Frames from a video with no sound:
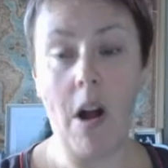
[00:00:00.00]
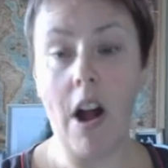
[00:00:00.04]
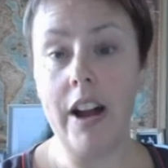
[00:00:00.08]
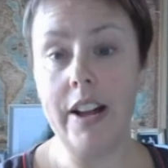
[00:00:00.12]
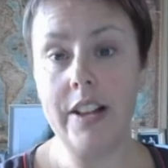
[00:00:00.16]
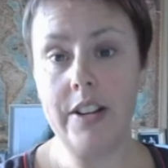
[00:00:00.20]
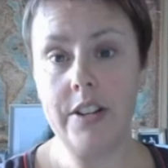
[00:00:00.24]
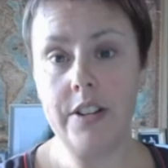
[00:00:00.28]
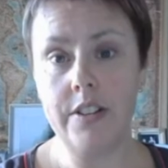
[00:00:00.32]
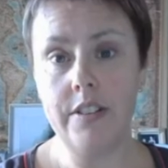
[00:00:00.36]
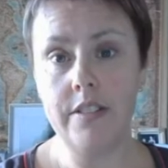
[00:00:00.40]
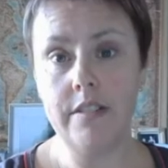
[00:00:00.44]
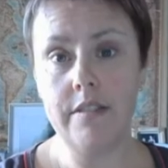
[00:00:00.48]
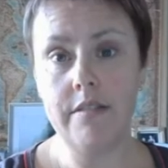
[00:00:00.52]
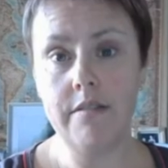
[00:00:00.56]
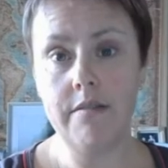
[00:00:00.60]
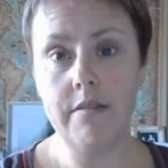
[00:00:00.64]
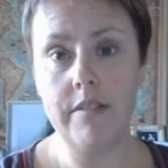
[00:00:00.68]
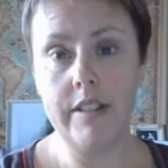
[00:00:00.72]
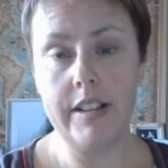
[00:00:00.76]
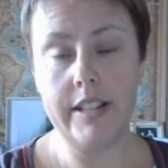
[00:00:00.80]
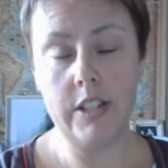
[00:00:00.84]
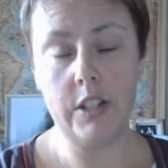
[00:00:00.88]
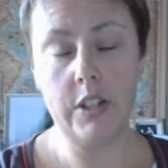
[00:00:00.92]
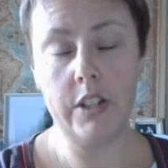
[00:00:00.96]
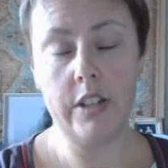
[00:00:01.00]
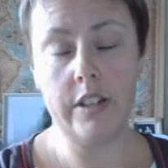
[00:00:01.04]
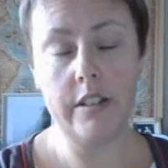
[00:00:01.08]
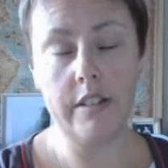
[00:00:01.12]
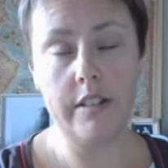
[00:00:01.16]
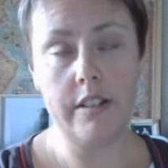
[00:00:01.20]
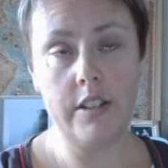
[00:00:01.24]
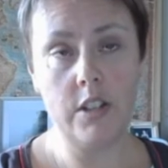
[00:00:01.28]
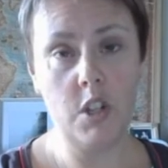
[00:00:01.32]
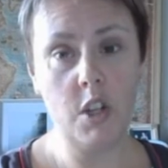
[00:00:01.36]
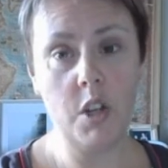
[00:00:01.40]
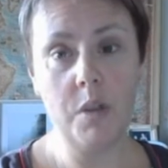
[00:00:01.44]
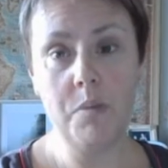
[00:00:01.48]
So I've just been
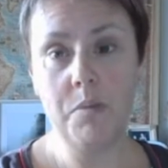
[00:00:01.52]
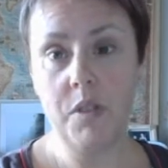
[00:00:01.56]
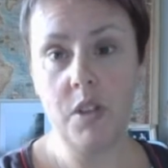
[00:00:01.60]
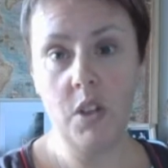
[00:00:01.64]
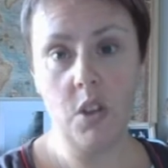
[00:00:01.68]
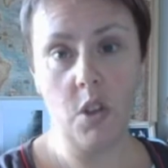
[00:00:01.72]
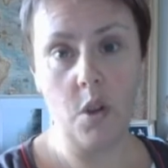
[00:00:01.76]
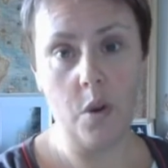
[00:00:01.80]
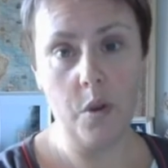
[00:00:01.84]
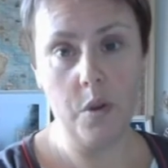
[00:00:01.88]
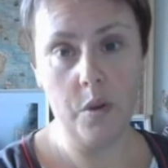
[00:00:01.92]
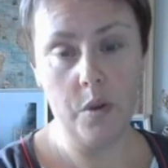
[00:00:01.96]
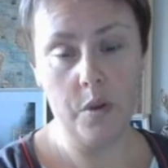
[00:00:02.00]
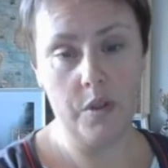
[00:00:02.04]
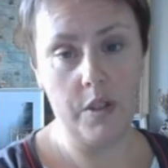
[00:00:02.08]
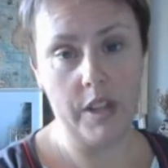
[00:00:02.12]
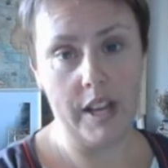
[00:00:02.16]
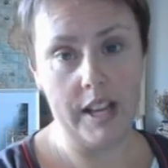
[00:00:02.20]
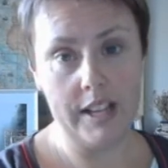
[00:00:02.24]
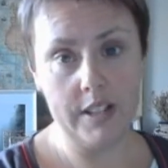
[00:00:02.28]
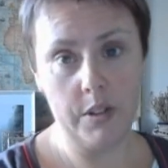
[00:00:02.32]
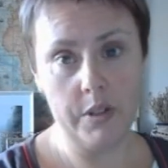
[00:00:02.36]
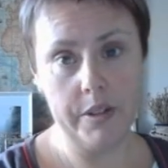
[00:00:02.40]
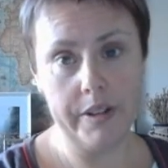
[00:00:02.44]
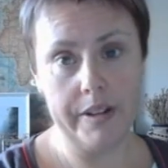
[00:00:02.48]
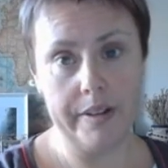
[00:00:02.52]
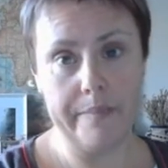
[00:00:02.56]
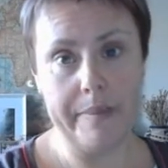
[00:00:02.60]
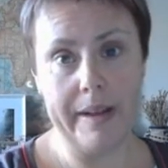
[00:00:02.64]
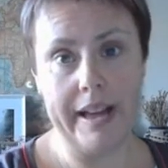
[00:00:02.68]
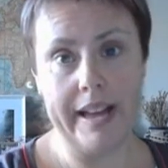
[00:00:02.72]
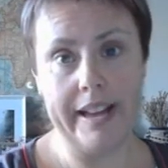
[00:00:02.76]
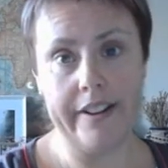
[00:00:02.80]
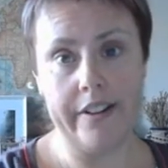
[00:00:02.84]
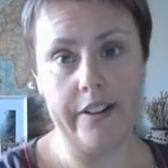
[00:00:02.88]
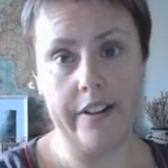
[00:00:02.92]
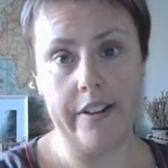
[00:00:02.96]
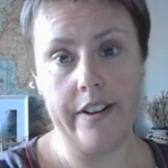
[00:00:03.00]
working on
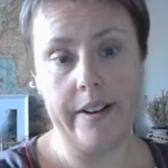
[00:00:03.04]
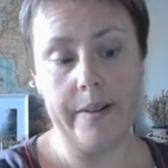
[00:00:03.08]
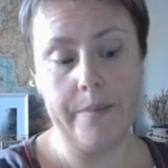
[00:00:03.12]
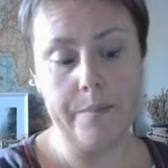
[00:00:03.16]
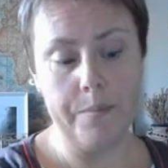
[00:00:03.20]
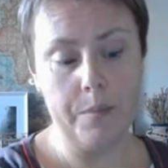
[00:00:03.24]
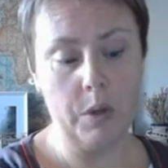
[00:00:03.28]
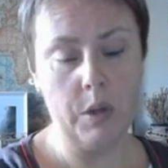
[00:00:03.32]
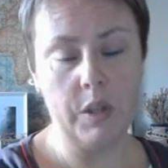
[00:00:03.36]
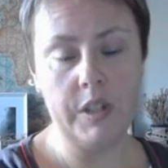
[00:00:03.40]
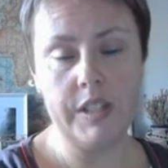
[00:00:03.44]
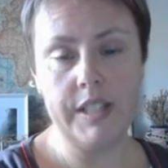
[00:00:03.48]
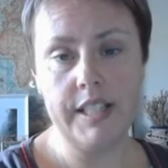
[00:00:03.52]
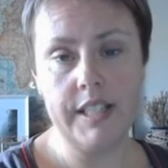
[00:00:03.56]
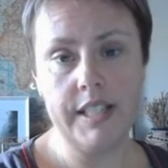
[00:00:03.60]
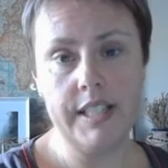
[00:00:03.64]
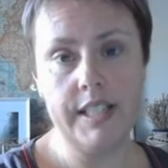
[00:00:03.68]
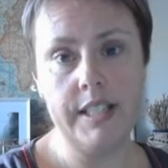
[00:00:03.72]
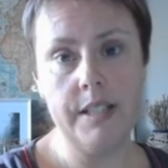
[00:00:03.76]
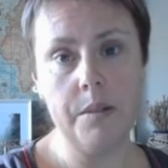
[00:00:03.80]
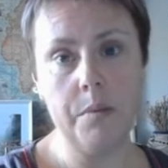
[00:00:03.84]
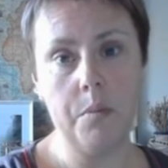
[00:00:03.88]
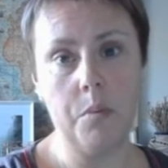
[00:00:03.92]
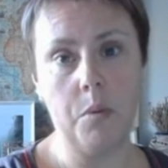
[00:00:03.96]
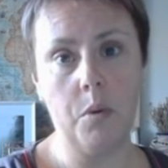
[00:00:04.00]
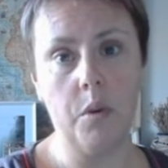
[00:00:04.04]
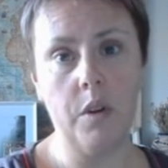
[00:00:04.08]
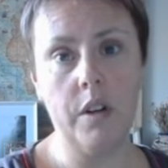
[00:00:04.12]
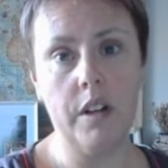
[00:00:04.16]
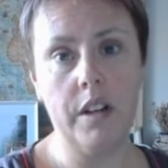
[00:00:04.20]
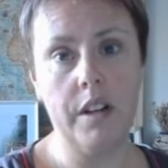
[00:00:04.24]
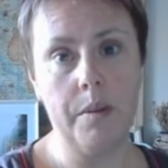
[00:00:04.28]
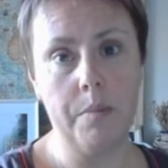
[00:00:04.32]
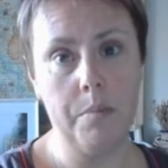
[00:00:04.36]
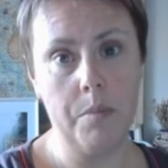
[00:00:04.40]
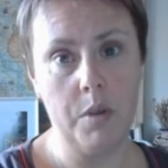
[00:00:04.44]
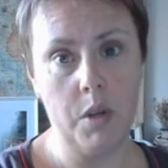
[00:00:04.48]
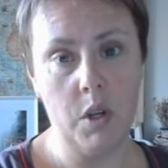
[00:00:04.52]
the colour pattern in the
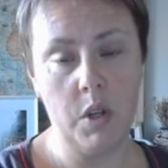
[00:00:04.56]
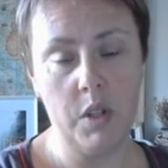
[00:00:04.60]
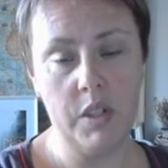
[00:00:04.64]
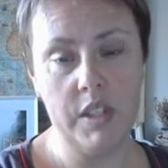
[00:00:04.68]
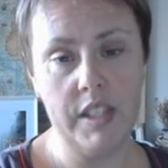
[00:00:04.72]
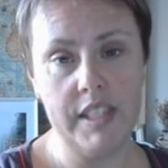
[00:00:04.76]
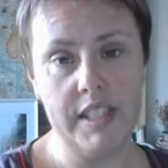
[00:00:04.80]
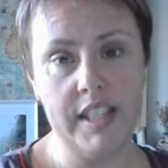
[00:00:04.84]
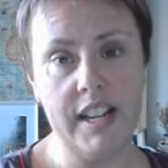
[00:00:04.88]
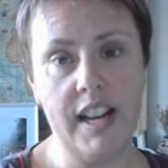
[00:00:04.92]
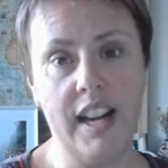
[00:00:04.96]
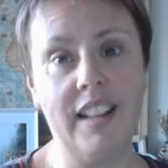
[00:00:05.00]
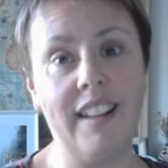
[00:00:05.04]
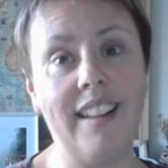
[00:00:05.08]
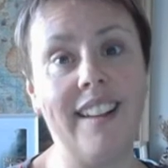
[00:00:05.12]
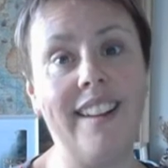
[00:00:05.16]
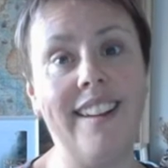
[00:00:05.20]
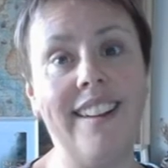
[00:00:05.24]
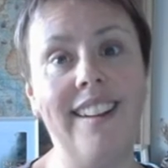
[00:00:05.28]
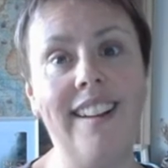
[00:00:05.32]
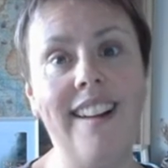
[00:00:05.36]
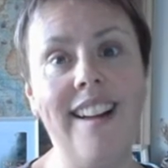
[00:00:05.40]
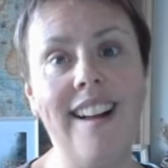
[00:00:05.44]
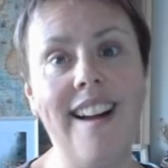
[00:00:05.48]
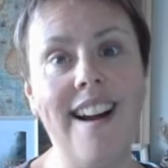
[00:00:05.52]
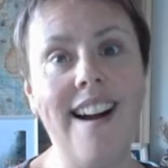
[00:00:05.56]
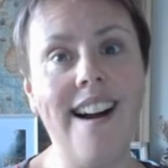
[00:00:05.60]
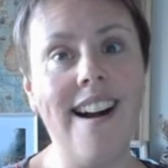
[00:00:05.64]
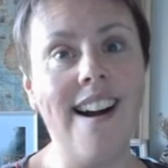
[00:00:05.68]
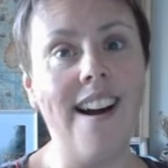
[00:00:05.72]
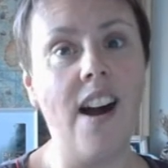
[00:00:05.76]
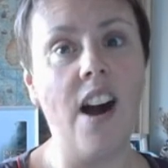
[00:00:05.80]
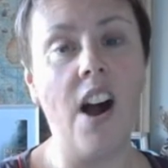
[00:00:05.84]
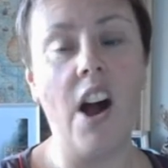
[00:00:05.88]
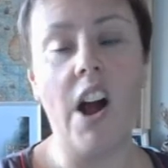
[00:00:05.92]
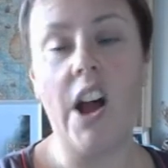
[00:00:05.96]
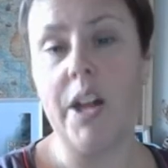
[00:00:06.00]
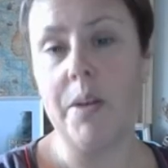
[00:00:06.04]
book and
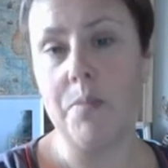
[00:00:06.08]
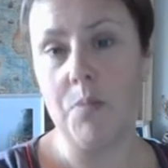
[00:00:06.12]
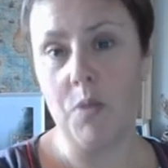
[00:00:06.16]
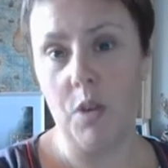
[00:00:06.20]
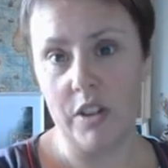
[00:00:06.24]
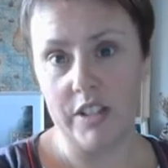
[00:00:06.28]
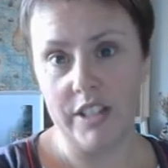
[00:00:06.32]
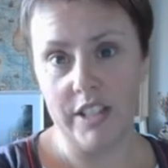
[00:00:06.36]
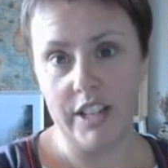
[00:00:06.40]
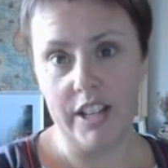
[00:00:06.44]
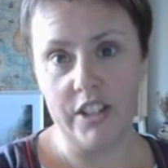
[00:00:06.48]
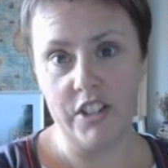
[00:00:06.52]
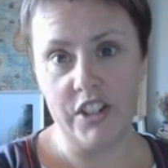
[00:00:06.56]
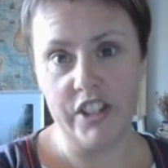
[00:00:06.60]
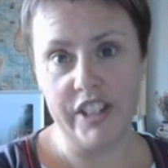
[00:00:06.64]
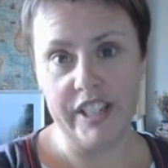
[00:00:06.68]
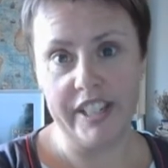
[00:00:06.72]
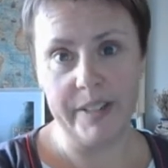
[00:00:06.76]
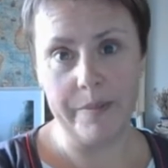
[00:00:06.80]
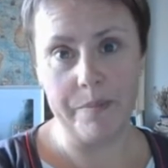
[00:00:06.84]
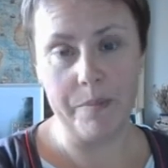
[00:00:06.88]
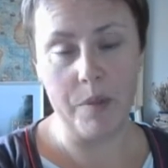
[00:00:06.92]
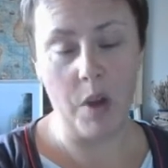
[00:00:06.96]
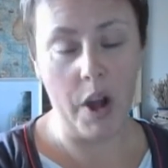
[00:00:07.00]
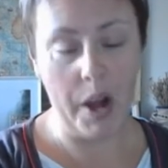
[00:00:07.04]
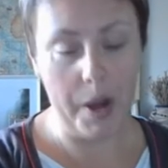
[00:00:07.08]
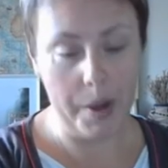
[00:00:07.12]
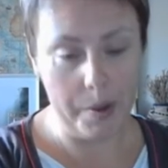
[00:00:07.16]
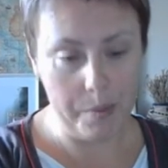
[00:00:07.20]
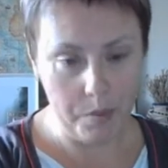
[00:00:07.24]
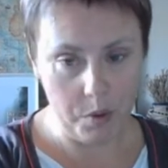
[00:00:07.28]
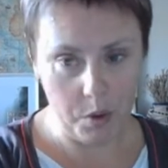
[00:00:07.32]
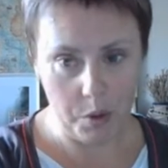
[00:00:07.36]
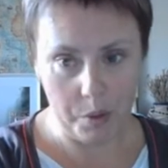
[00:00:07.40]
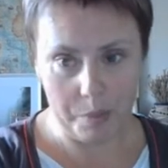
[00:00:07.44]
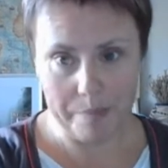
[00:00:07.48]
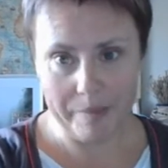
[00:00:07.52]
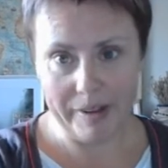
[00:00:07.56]
um, I in
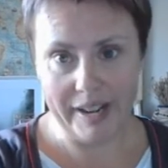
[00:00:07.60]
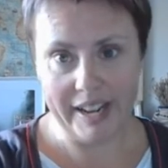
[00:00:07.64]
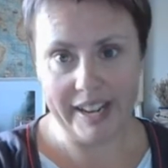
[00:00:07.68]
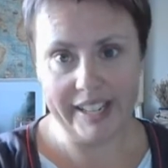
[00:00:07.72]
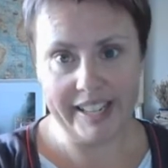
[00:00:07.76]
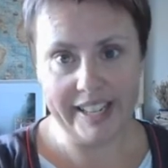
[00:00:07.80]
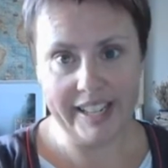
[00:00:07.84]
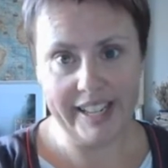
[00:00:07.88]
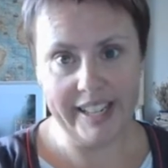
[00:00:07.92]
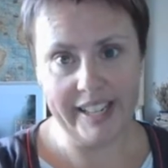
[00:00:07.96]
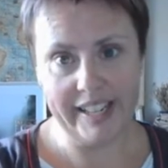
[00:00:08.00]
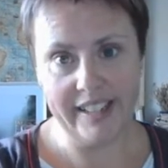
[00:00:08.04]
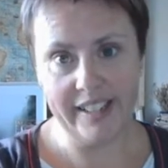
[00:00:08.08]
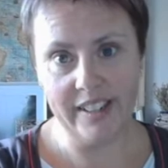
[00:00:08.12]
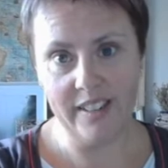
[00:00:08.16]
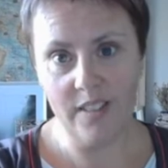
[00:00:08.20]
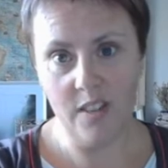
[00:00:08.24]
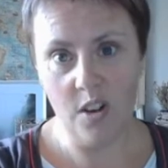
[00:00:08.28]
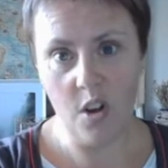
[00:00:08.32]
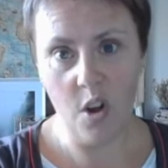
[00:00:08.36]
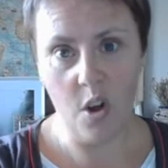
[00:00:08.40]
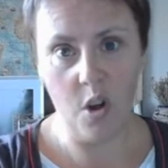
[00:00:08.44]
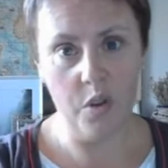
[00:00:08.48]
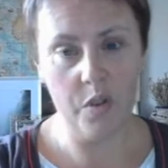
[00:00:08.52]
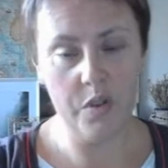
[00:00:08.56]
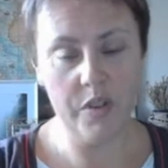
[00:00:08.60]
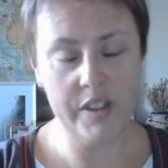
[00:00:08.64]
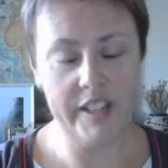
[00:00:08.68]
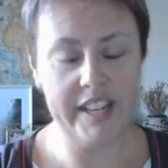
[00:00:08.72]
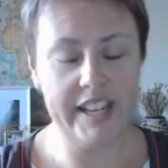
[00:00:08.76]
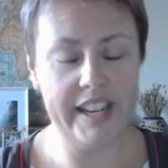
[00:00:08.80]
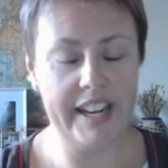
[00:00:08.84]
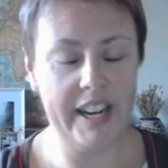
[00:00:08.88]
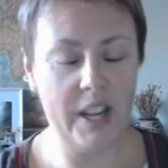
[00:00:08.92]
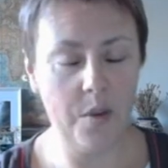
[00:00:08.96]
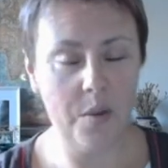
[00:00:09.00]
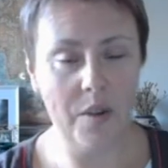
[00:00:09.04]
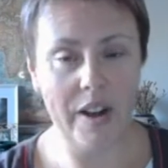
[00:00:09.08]
in terms of though that sort of
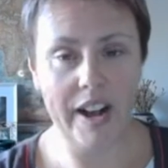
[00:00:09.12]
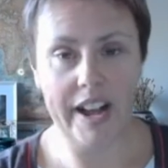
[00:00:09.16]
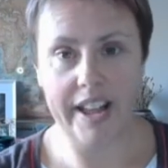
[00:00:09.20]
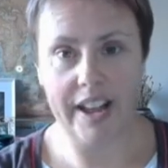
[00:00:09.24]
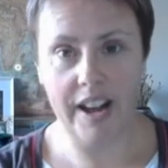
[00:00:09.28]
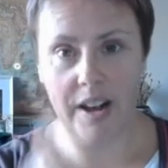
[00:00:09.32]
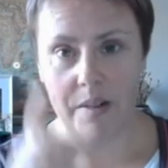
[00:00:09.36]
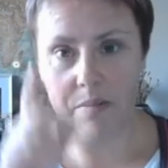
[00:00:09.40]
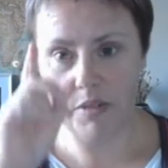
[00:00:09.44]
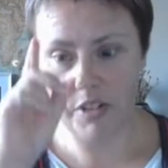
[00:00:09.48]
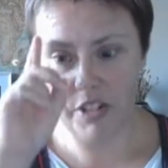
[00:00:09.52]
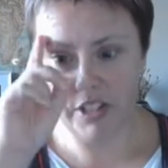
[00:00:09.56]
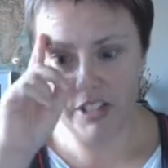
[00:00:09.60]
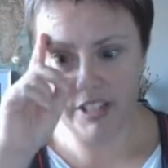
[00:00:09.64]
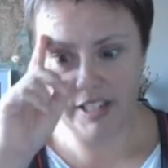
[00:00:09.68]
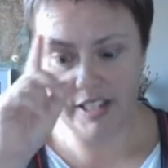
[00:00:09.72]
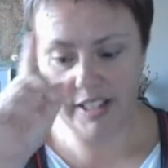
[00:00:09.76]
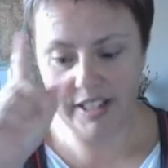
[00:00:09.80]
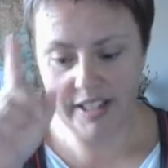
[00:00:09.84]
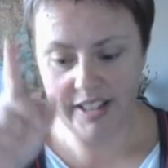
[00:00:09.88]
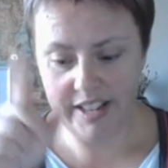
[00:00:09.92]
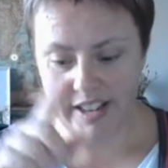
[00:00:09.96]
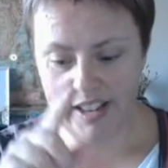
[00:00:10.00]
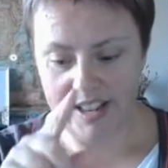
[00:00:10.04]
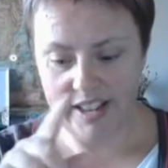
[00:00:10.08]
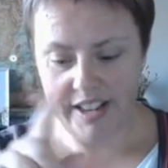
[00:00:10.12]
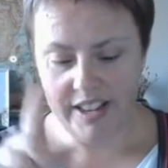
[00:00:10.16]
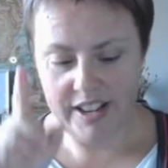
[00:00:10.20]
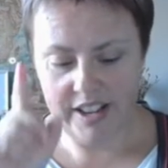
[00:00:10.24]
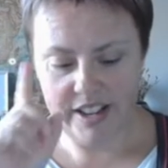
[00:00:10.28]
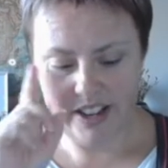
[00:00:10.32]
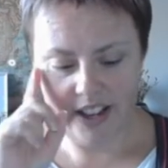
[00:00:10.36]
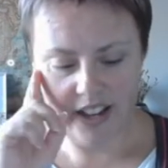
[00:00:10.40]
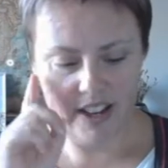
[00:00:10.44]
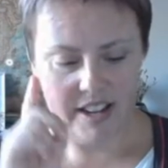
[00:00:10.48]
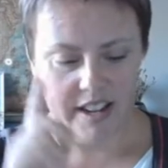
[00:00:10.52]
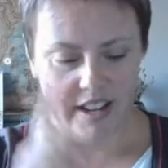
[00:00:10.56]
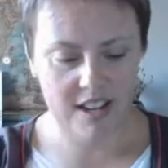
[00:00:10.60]
pattern because it's in a book
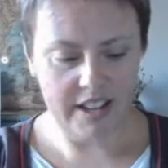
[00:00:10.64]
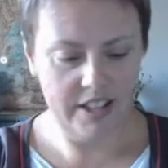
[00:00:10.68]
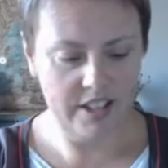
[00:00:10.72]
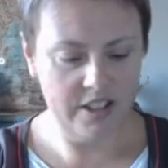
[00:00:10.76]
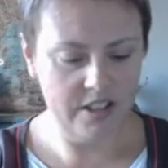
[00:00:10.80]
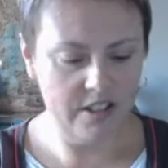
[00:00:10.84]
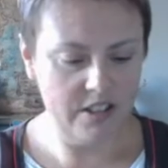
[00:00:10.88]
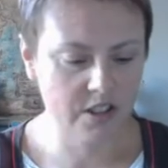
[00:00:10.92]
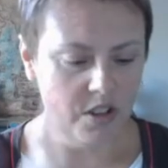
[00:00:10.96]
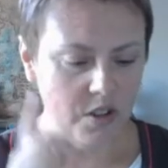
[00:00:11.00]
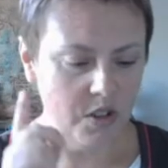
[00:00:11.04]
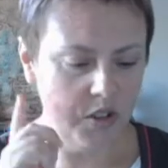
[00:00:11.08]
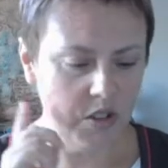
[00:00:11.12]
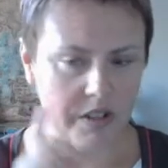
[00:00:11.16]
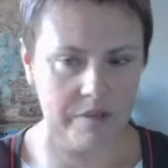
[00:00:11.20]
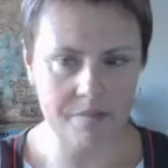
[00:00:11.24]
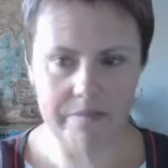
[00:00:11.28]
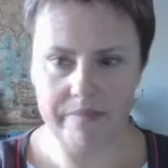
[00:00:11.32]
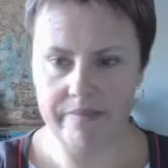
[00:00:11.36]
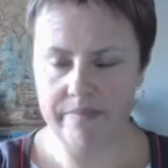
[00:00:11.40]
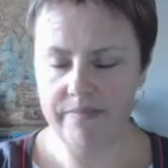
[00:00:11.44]
because it's colour